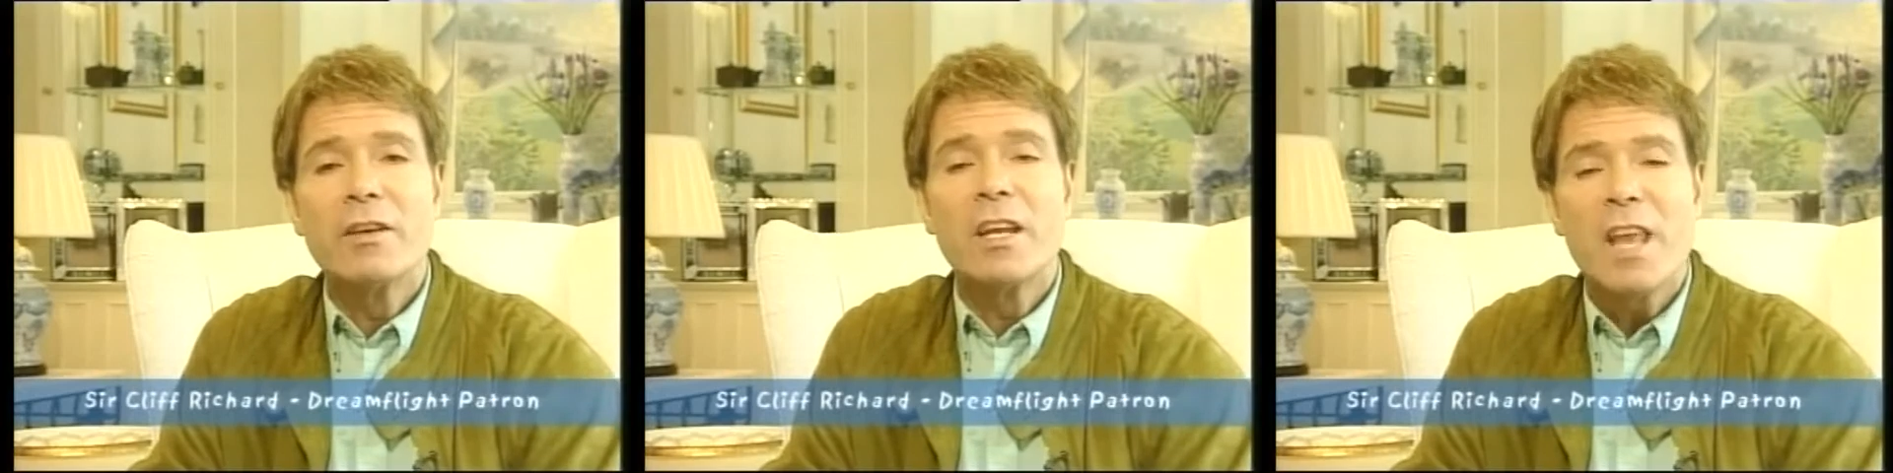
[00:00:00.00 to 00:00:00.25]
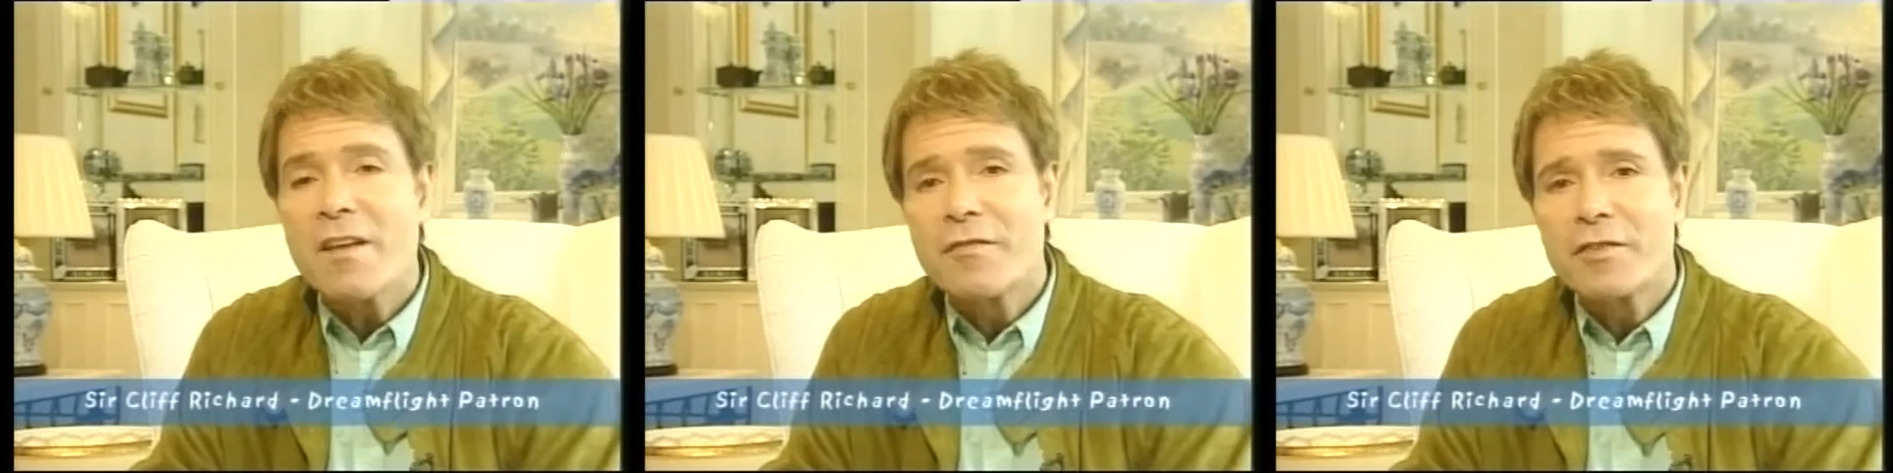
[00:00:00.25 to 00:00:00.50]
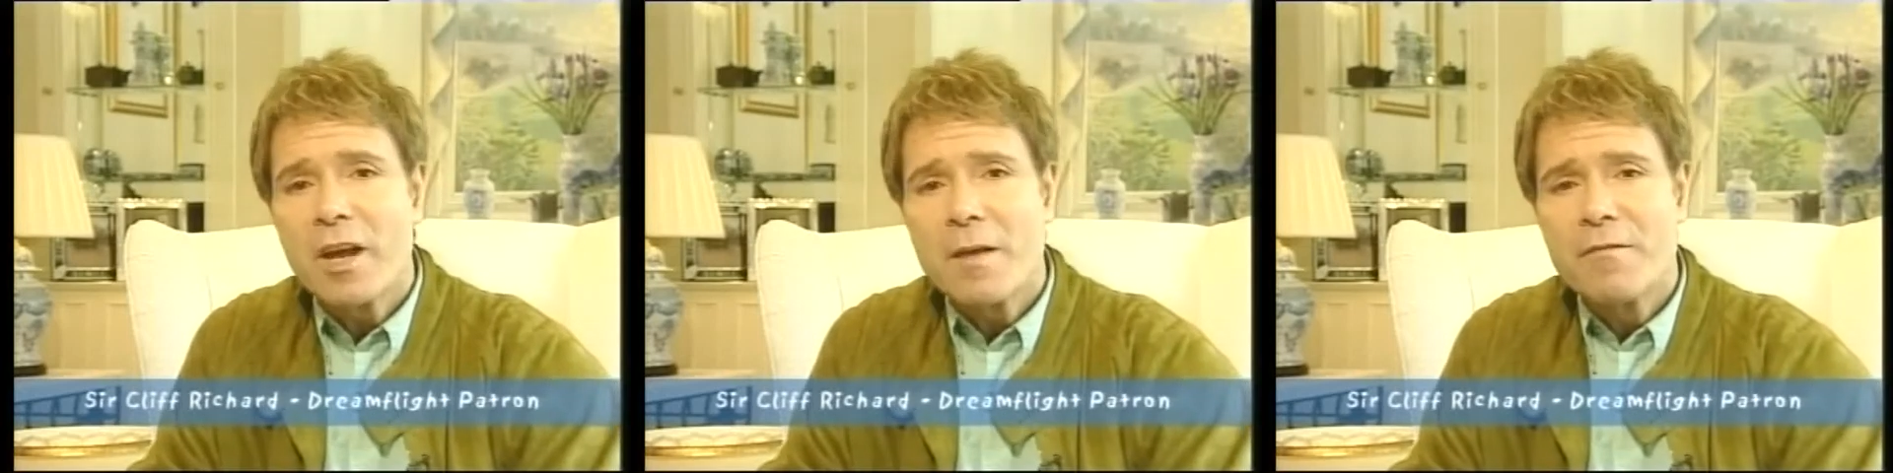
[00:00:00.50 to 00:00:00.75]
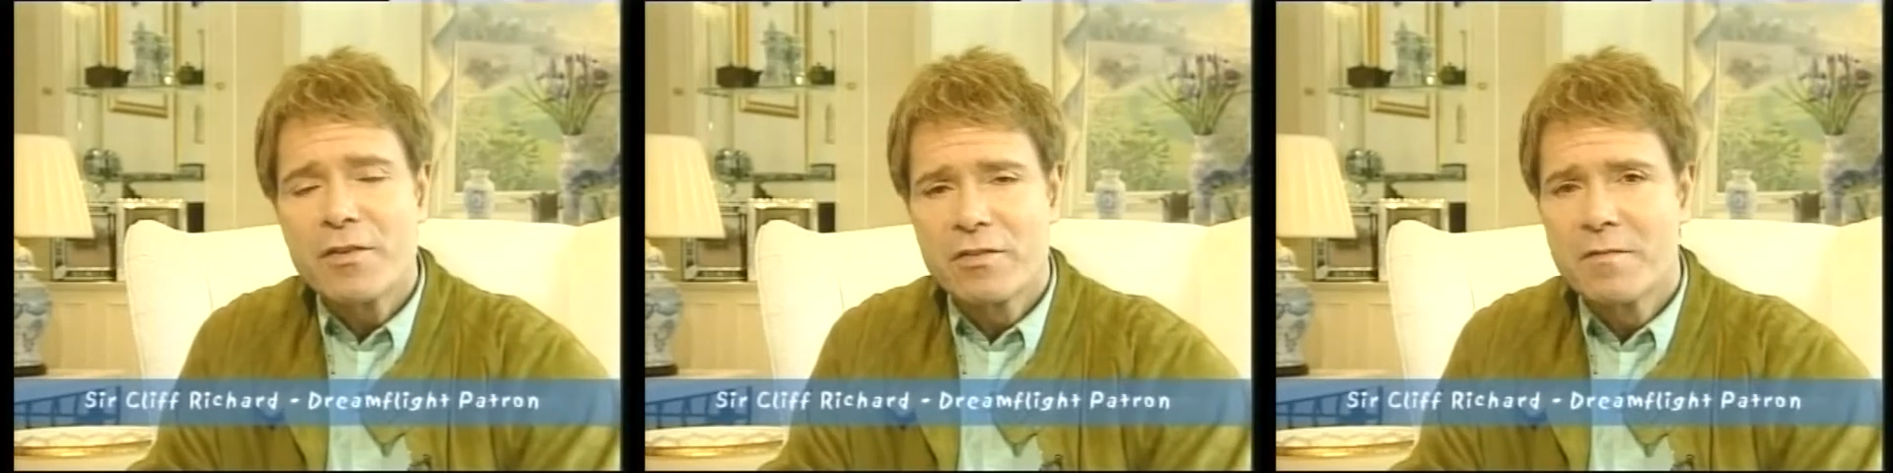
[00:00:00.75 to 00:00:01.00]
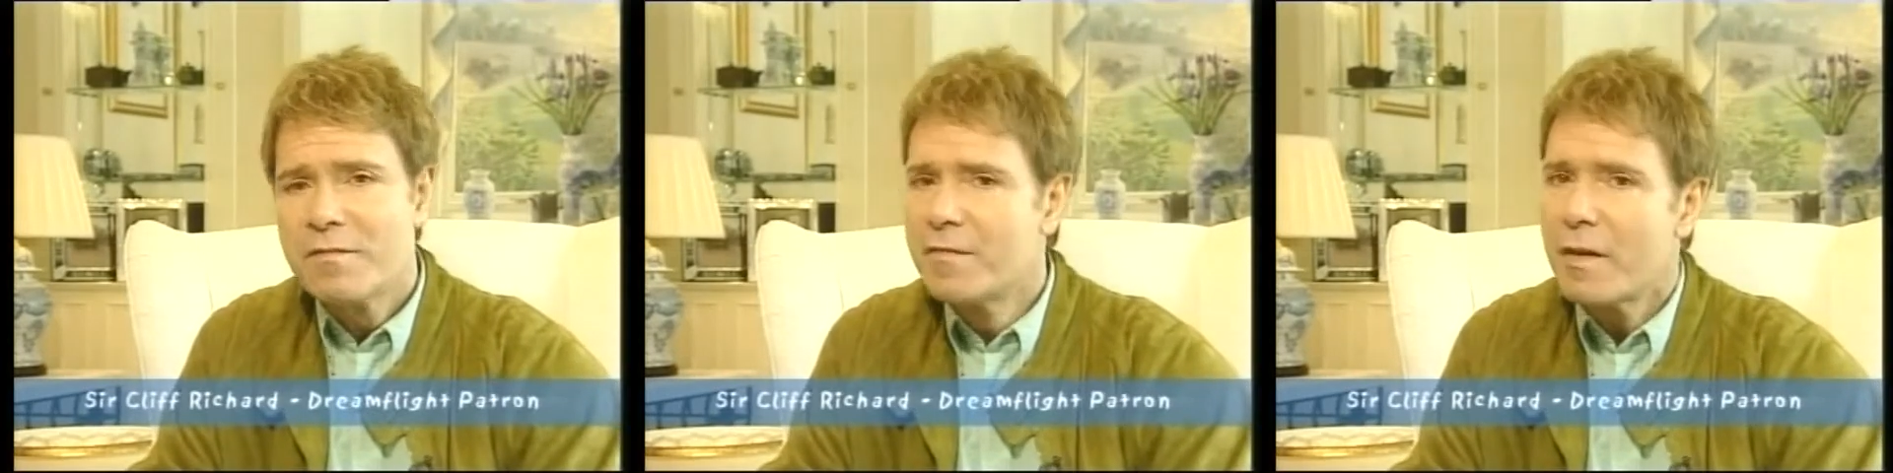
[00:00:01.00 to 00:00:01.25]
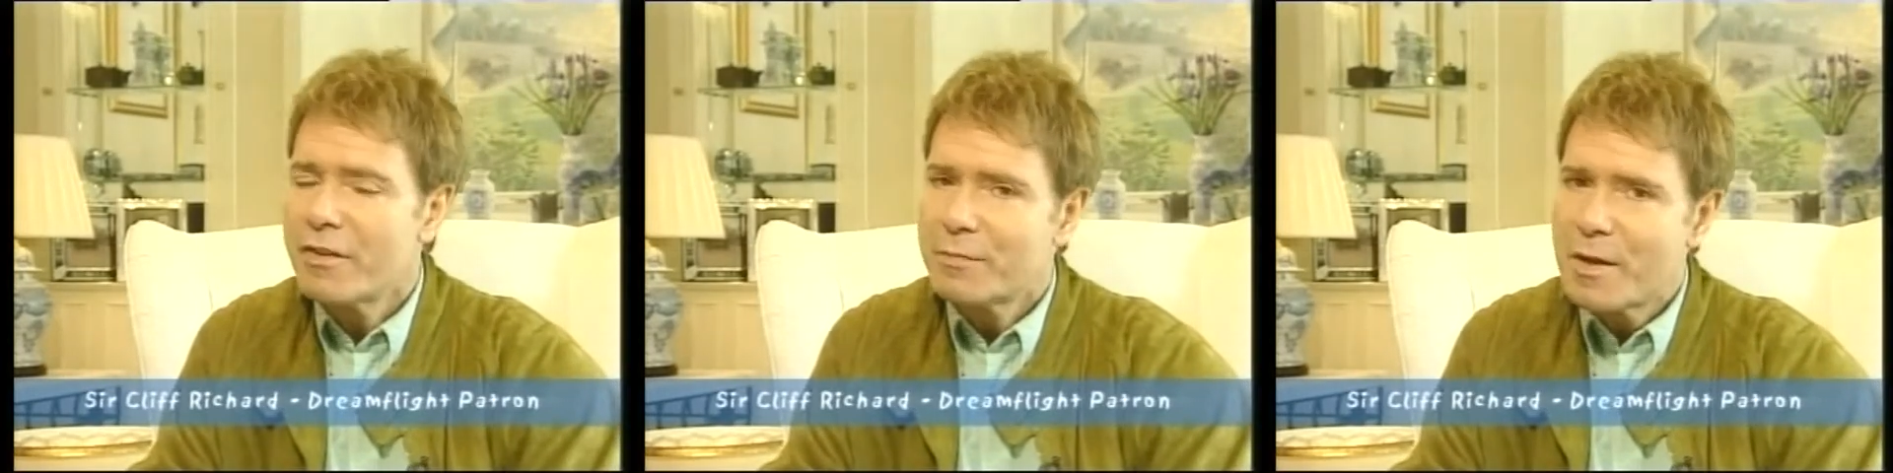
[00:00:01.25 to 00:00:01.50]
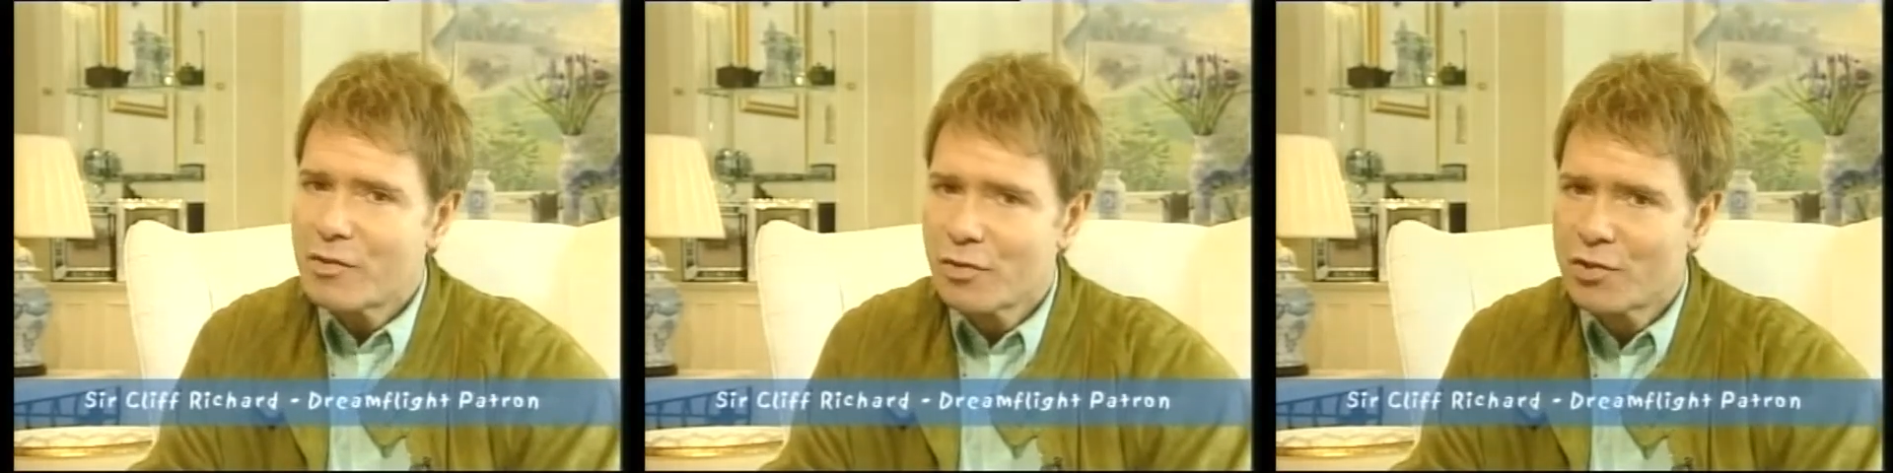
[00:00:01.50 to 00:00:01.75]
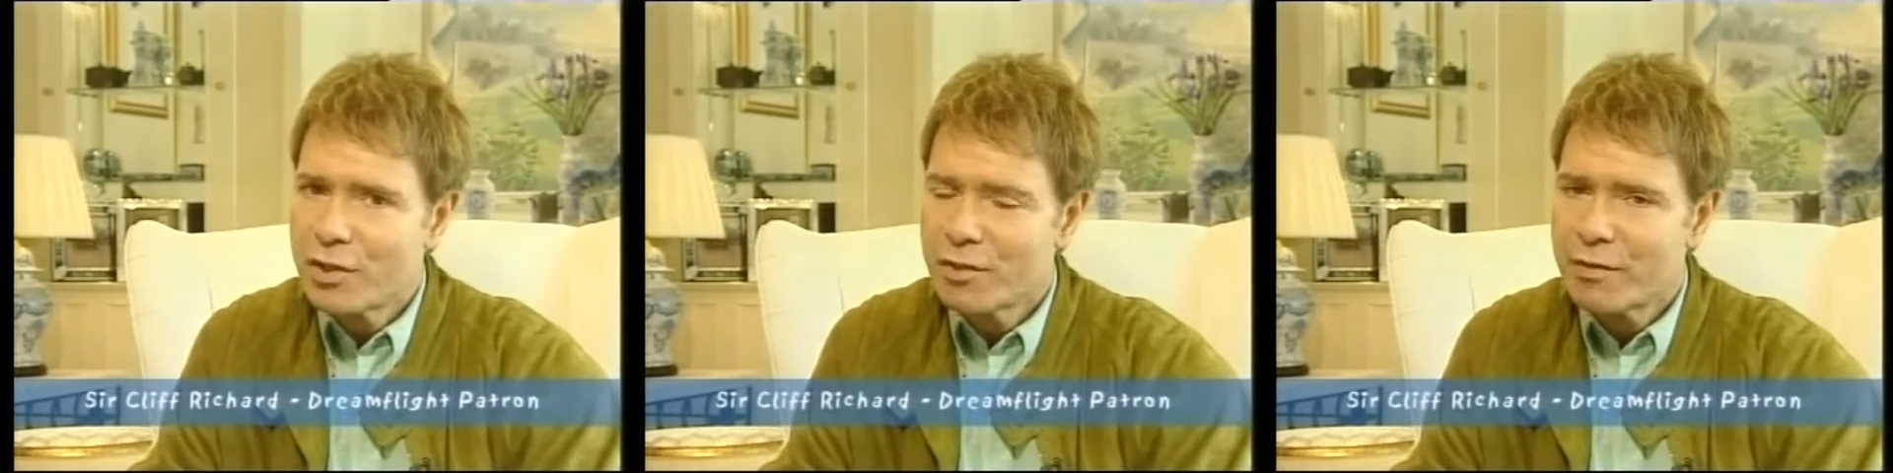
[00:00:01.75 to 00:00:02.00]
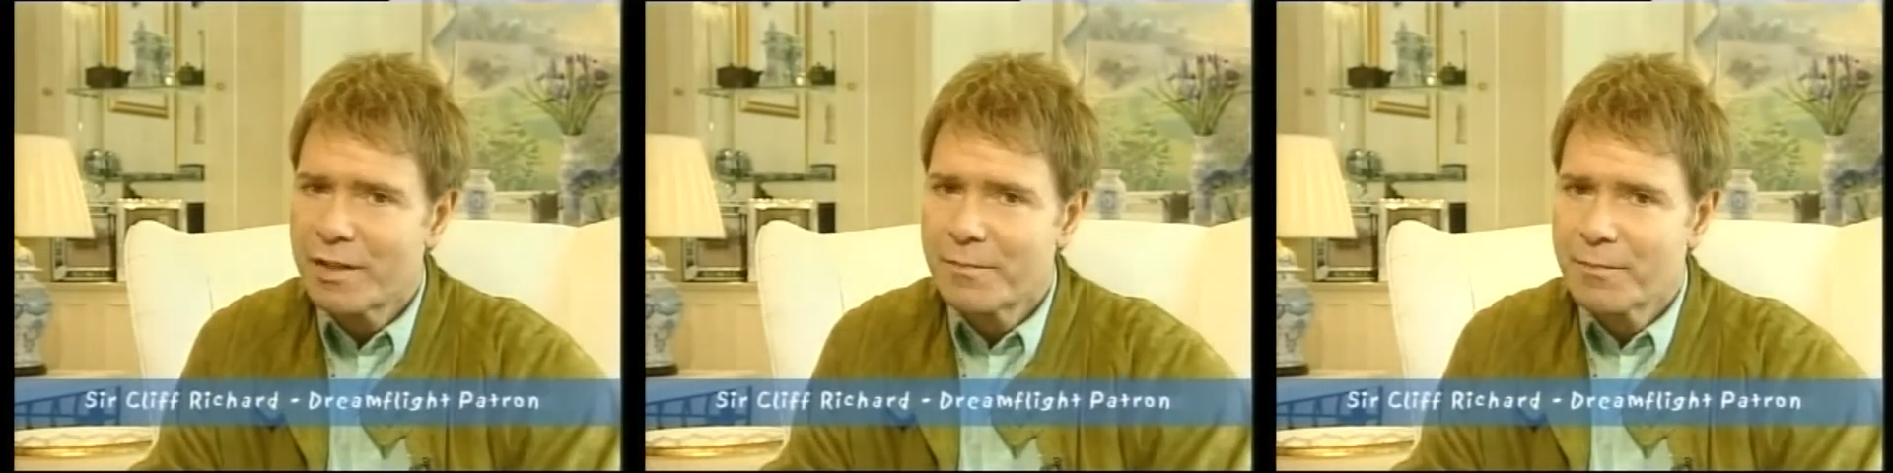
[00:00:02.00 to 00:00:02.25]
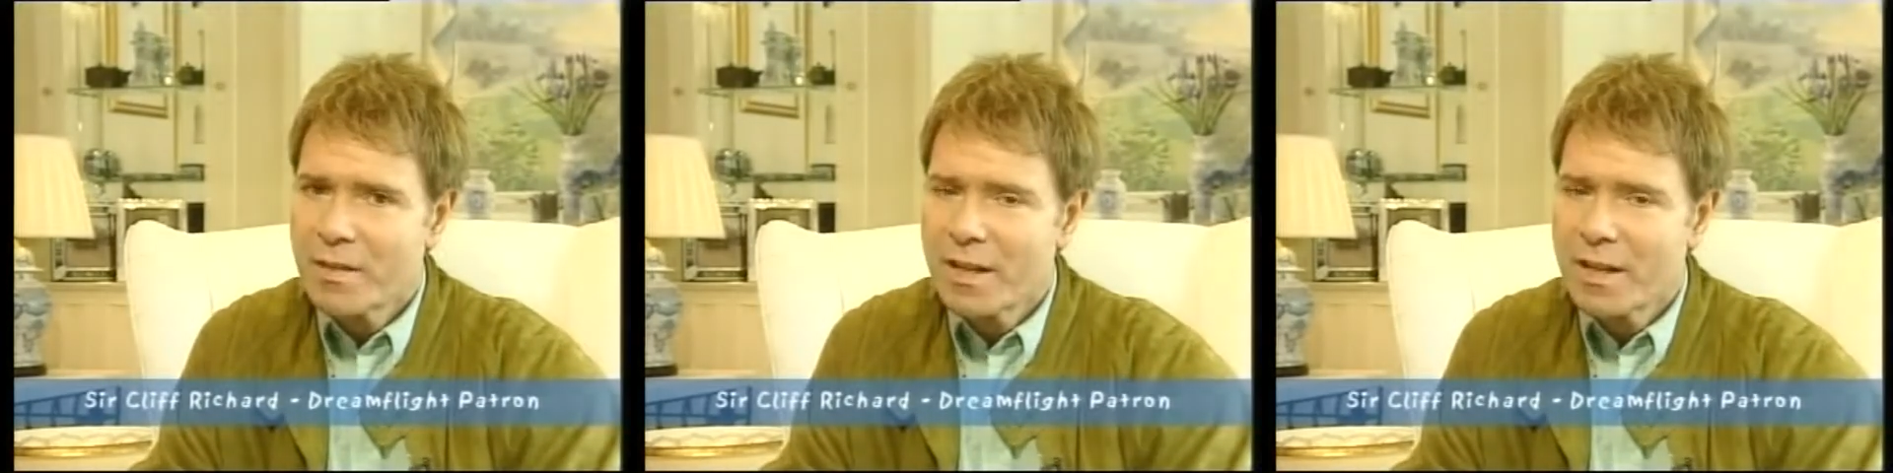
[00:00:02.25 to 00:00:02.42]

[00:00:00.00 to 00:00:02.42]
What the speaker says: I work as a stewardess for British Airways,